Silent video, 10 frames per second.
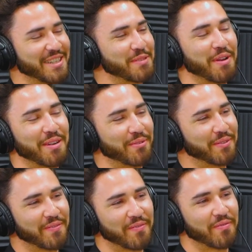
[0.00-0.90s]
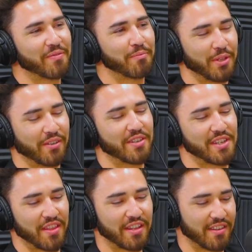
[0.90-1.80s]
it's unexplainable. But there is,
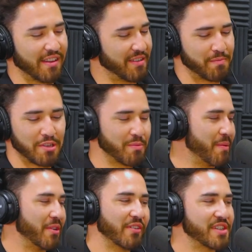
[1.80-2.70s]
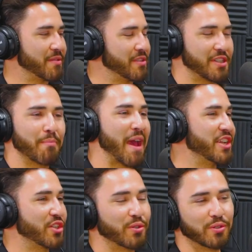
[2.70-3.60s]
I think, so maybe there is some
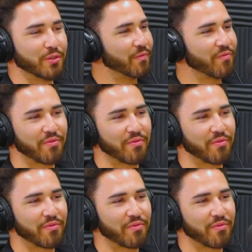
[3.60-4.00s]
magical